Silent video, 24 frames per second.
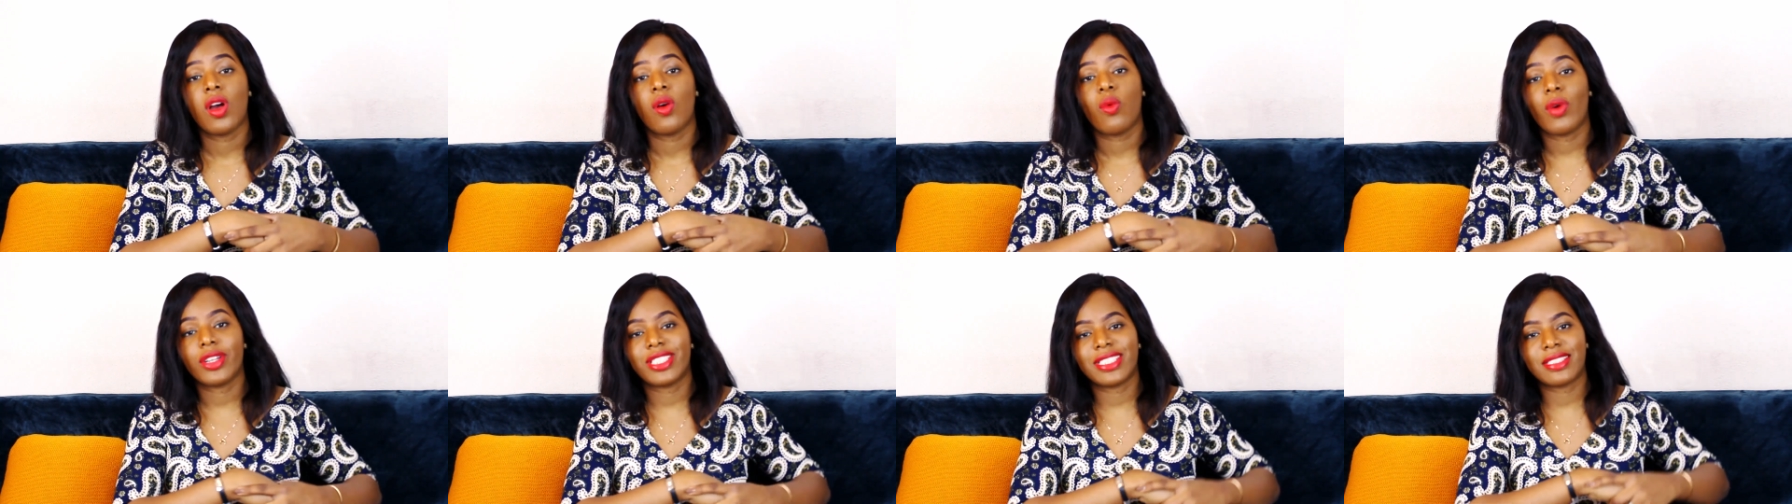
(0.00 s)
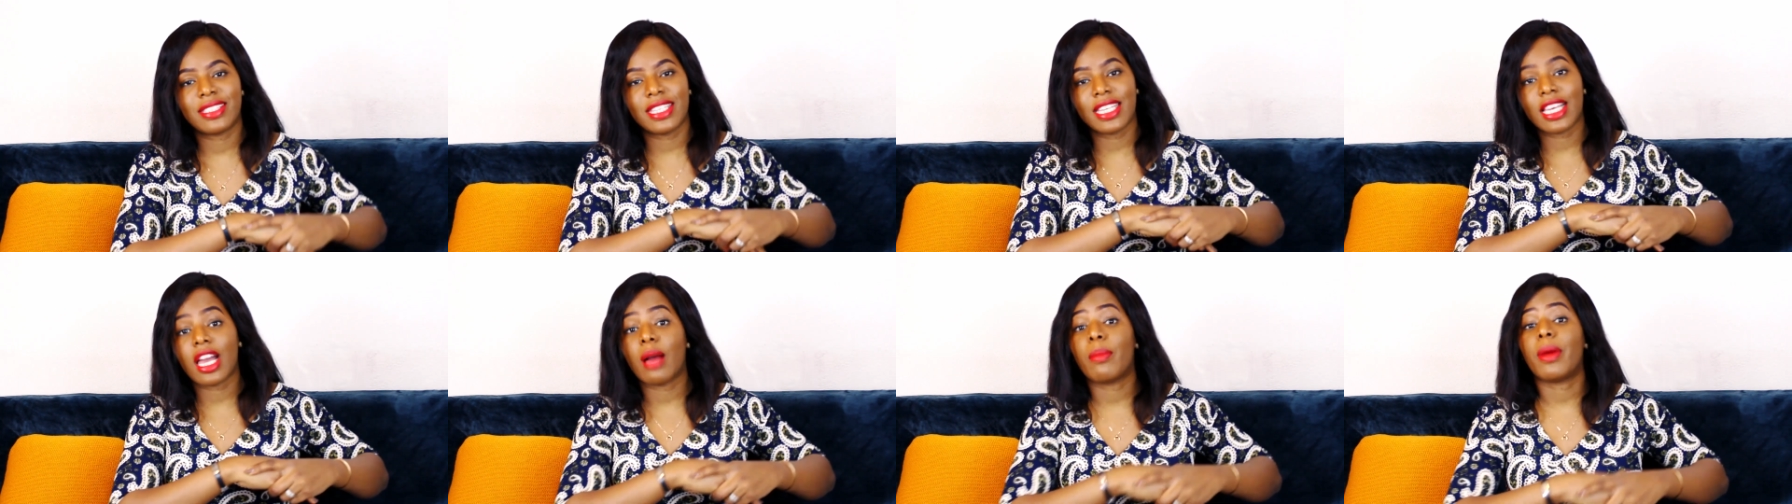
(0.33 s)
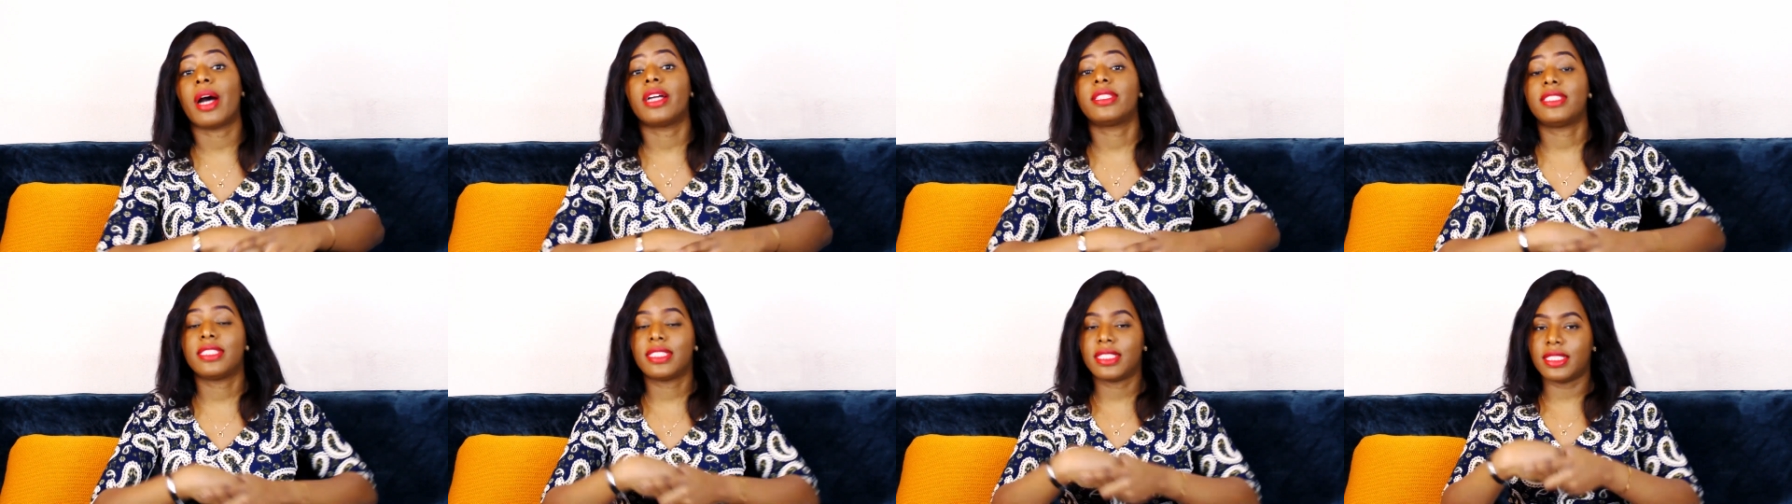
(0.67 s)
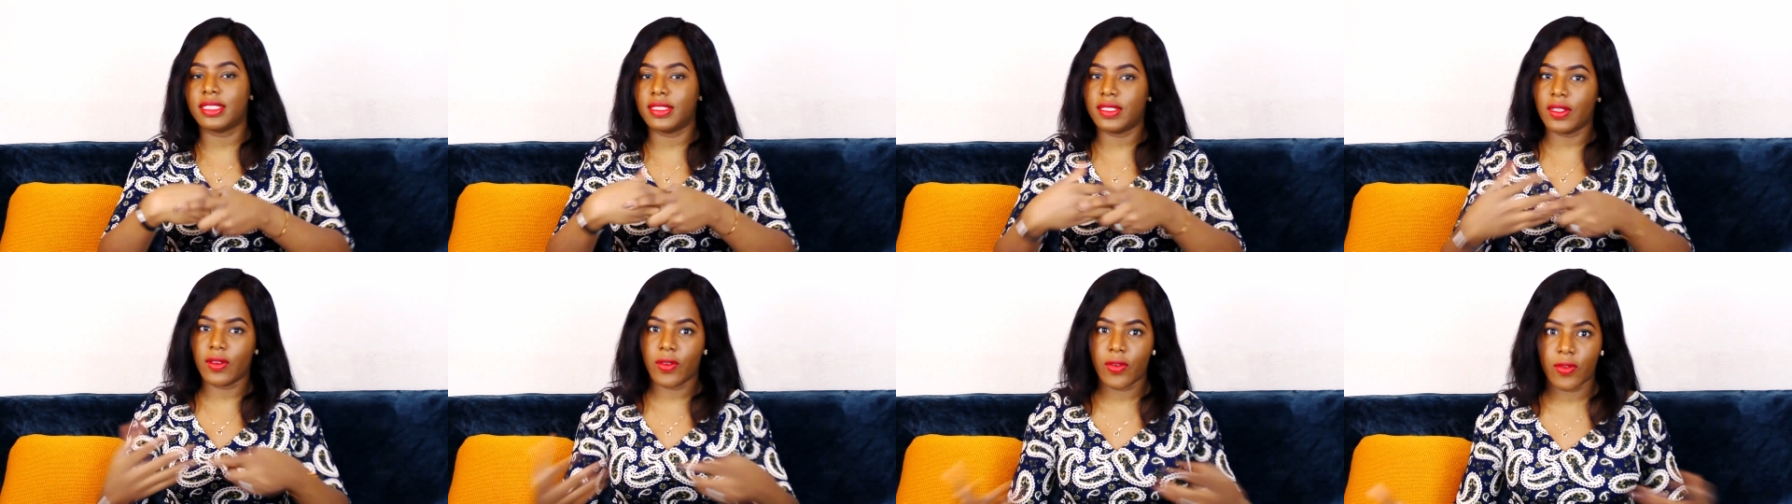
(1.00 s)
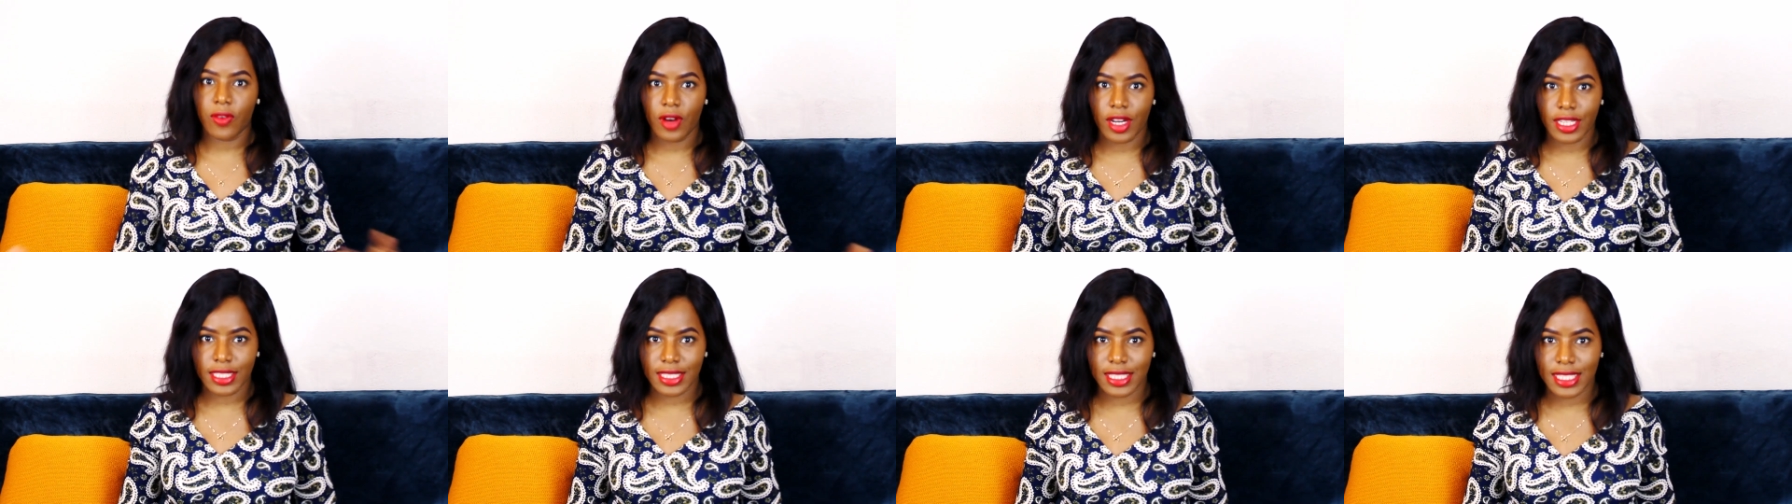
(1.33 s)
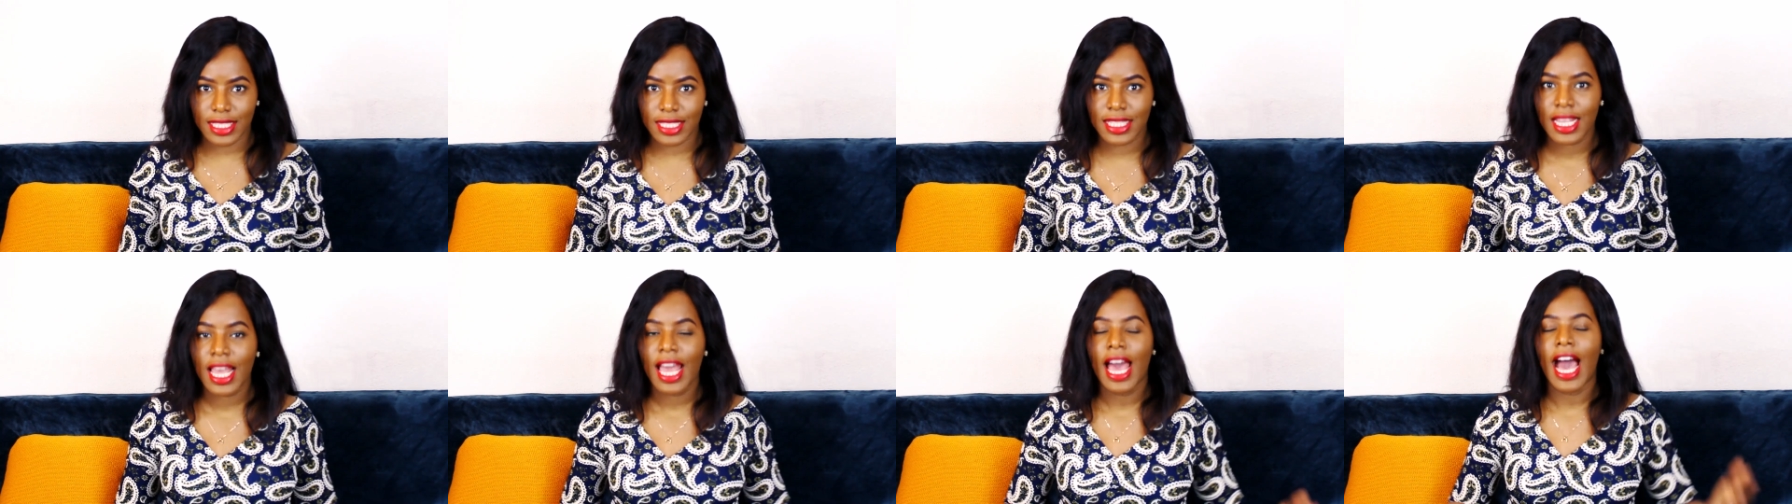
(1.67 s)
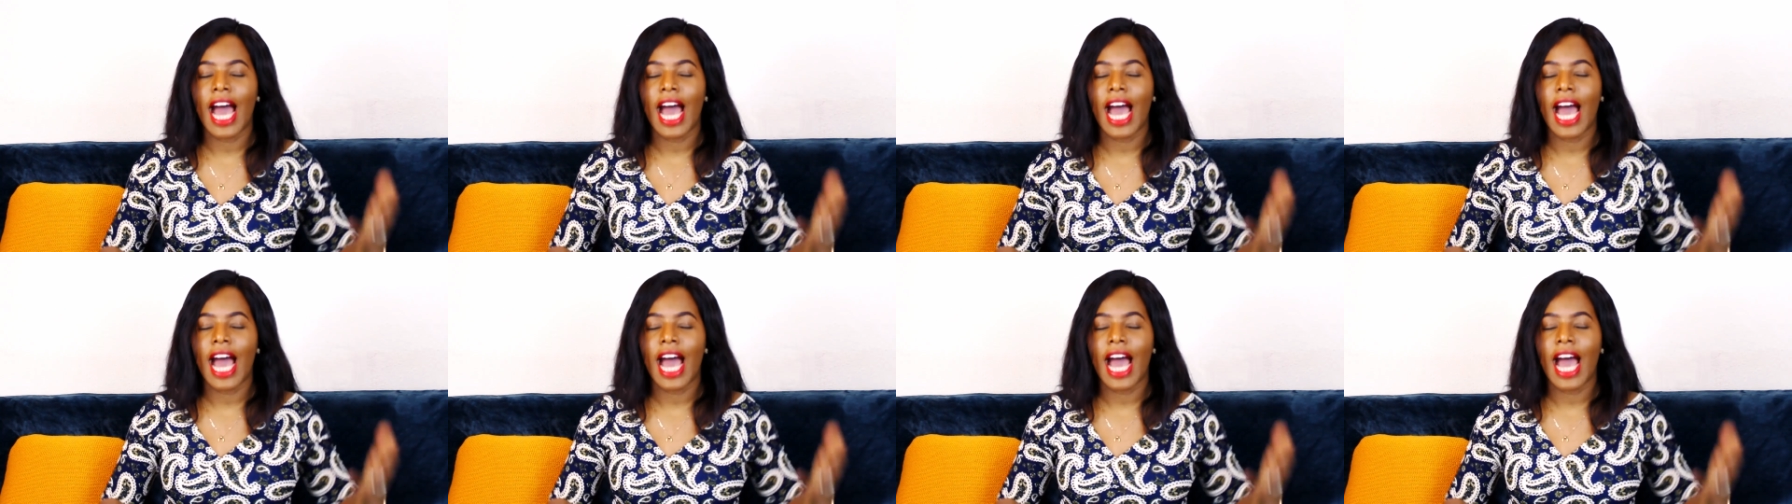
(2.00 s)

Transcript: what you think about these differences,